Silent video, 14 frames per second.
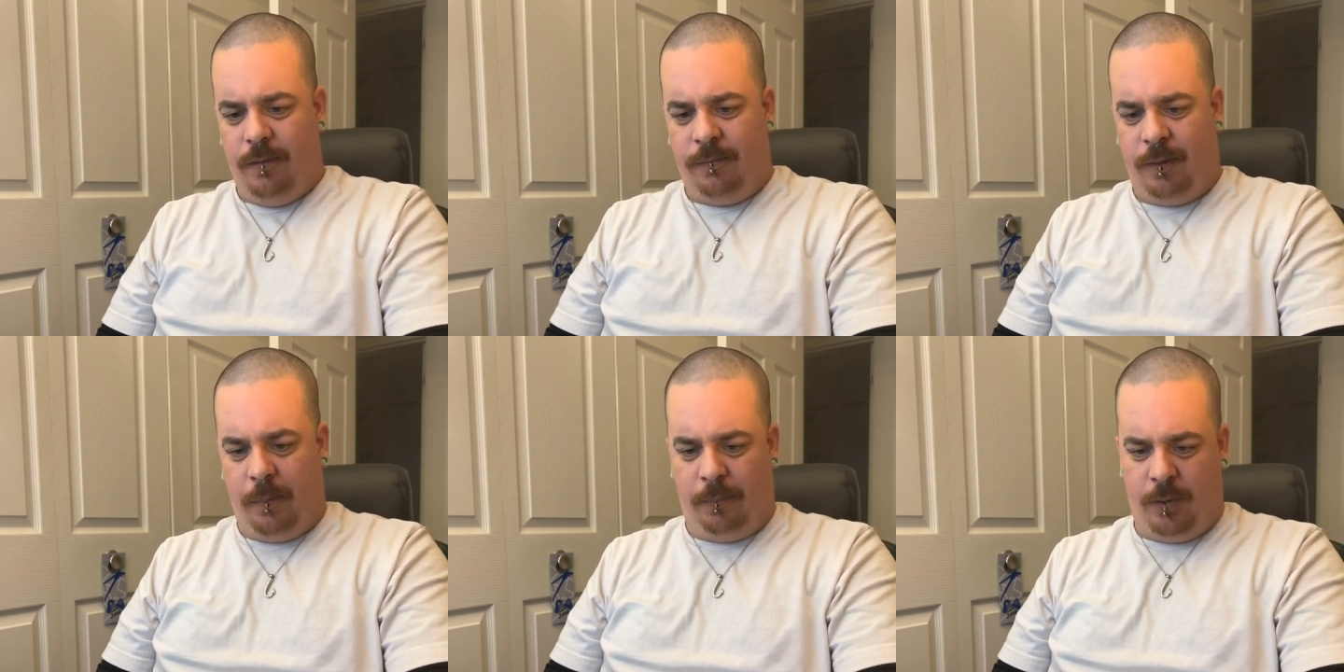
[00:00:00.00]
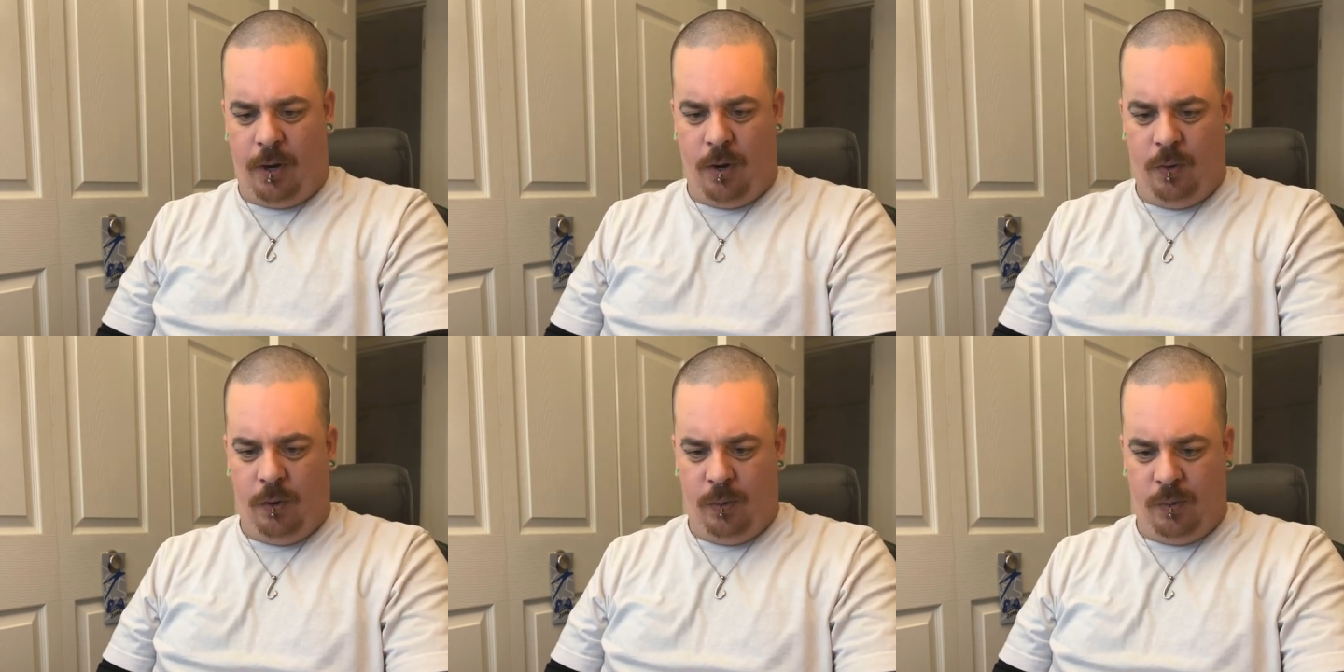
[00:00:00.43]
for
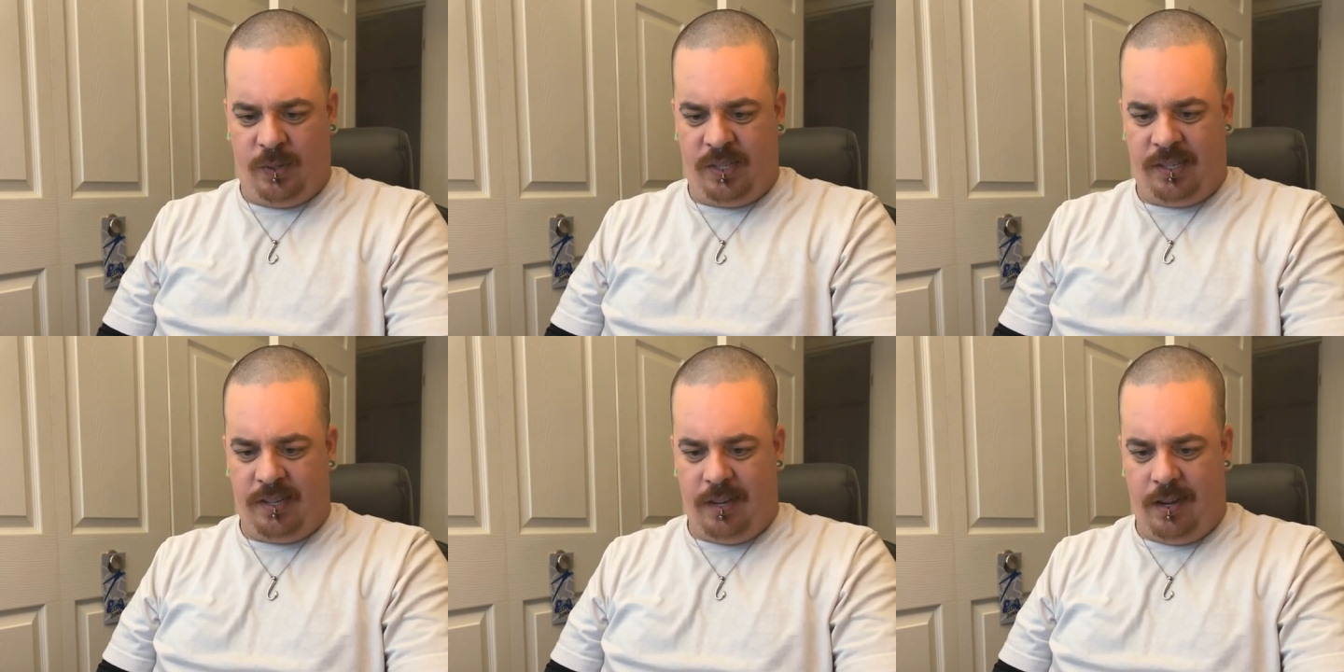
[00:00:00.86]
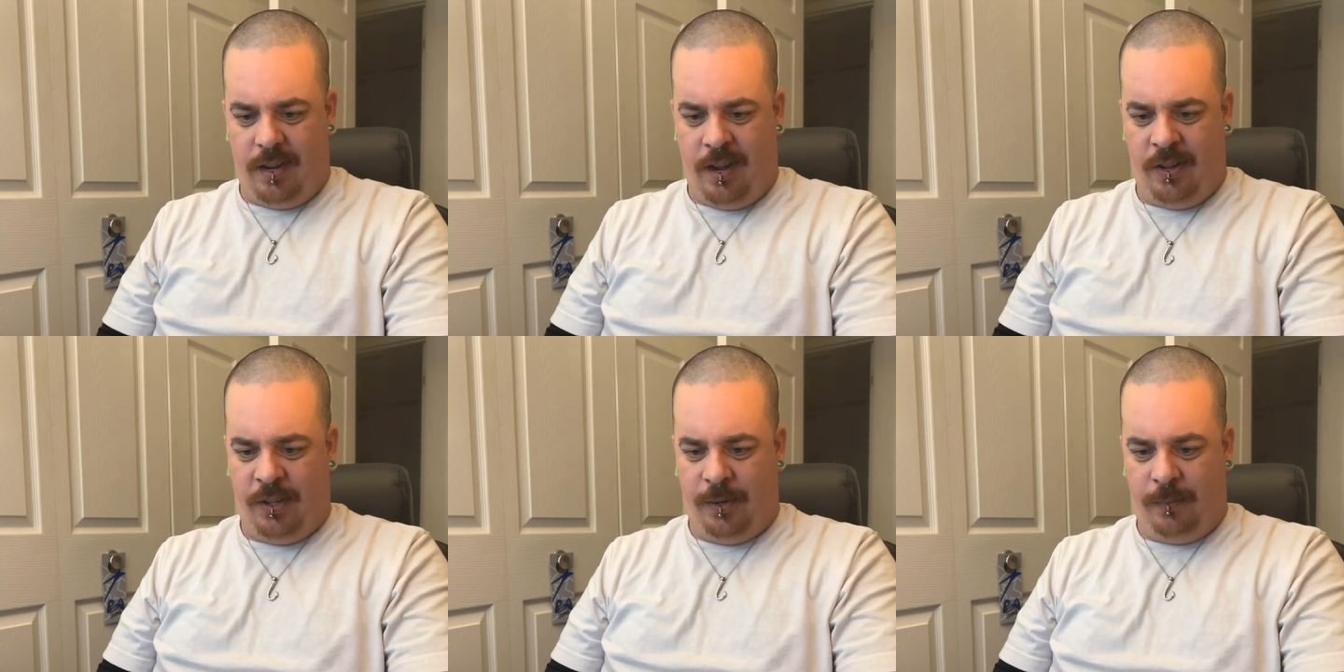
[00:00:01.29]
pros,
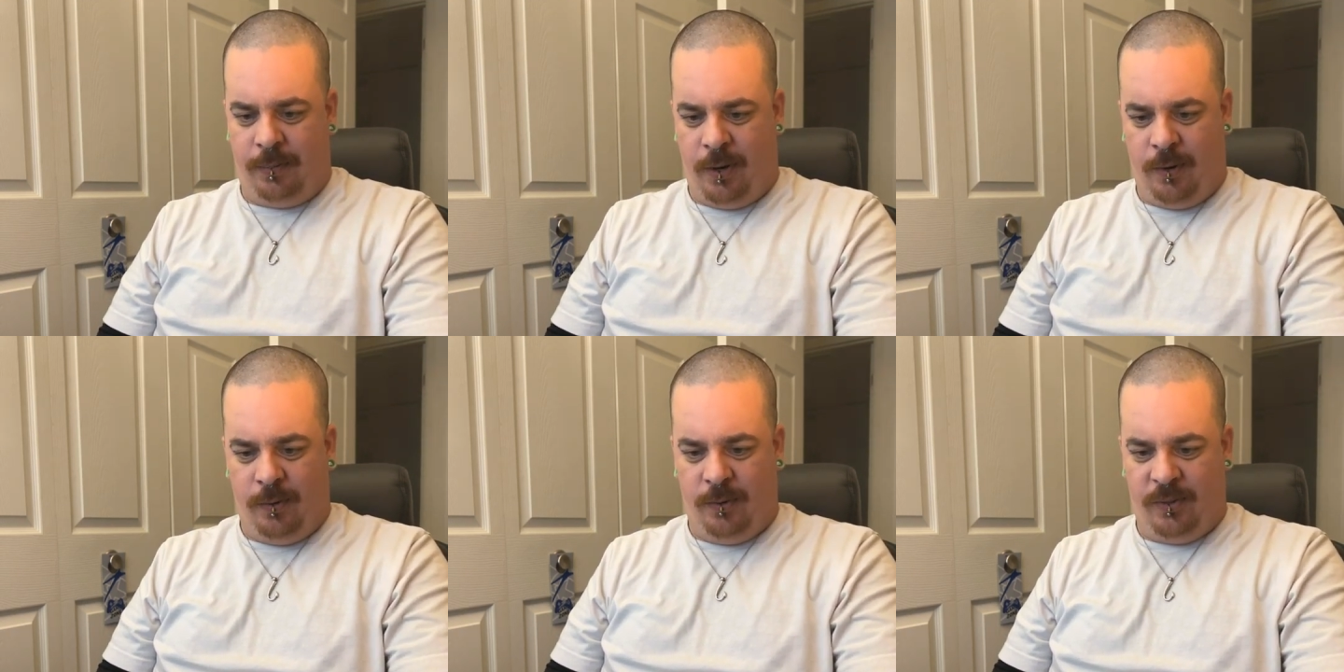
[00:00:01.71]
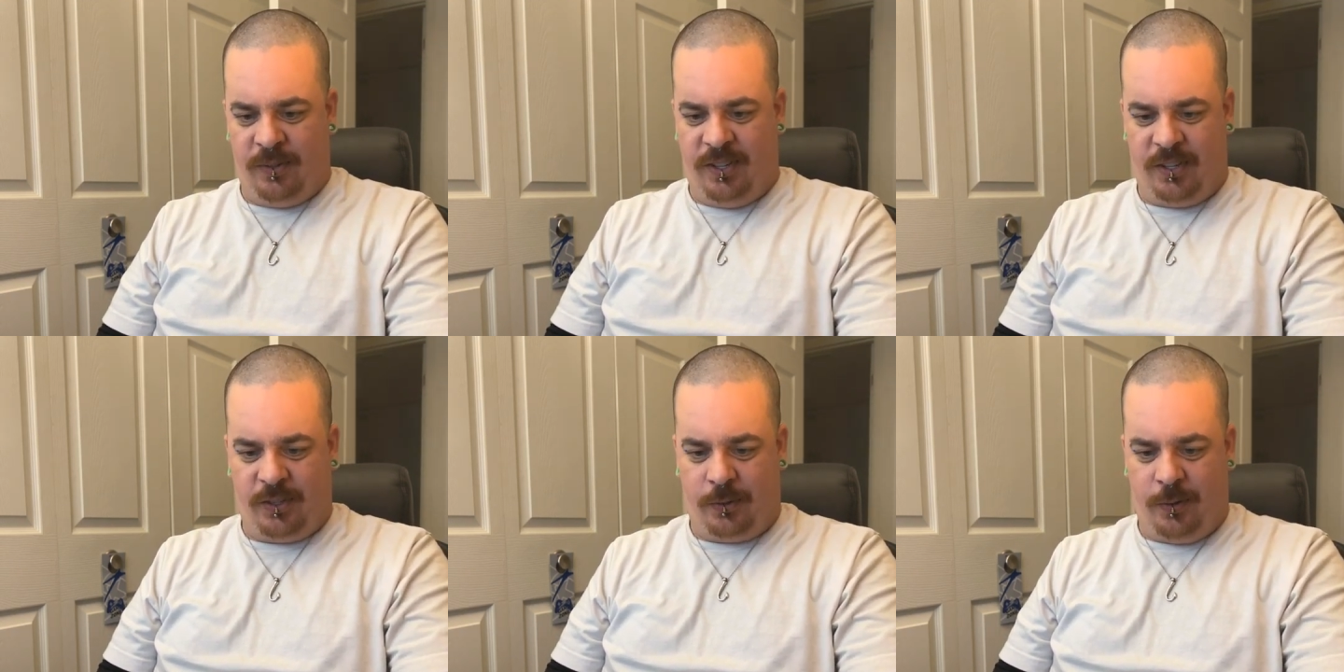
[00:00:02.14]
other pros,
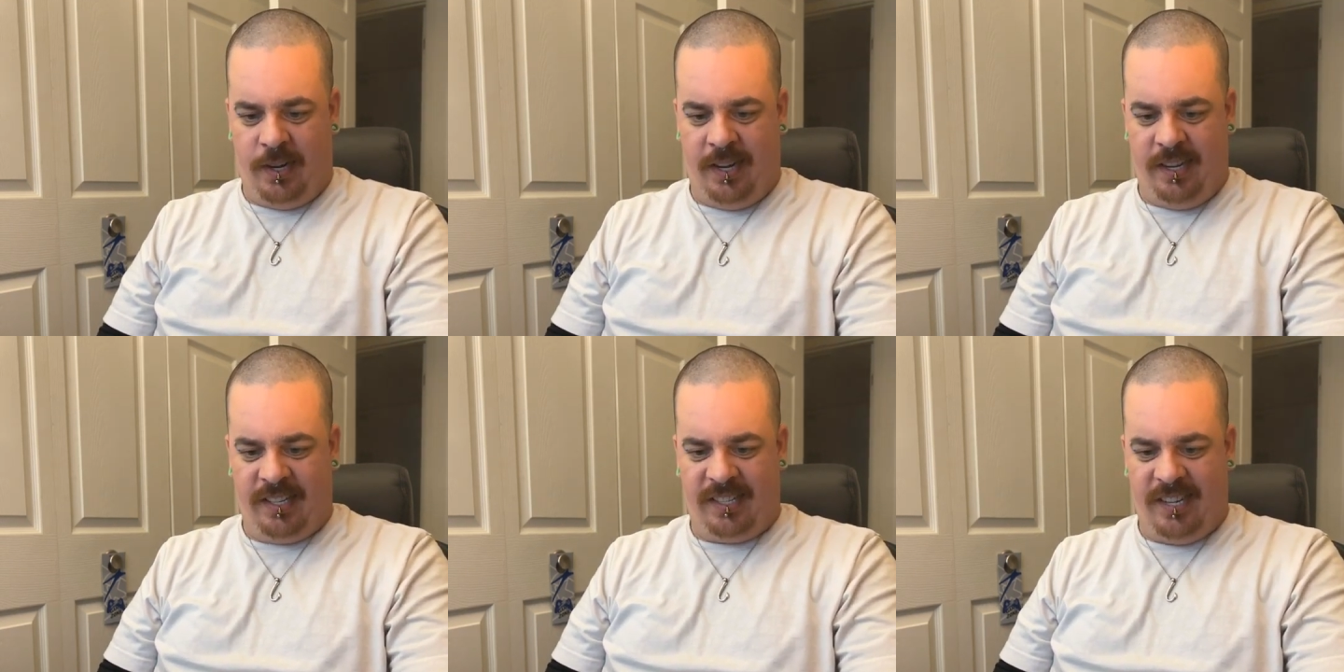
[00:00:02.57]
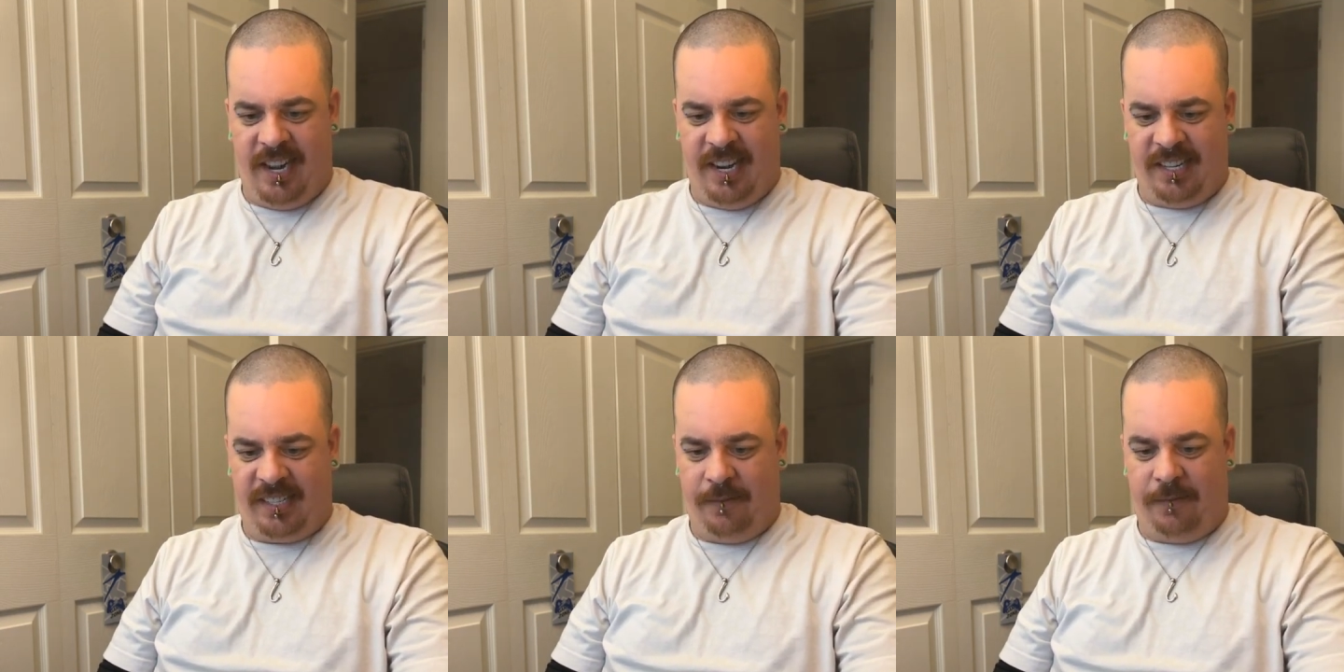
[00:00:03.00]
the screen is nice.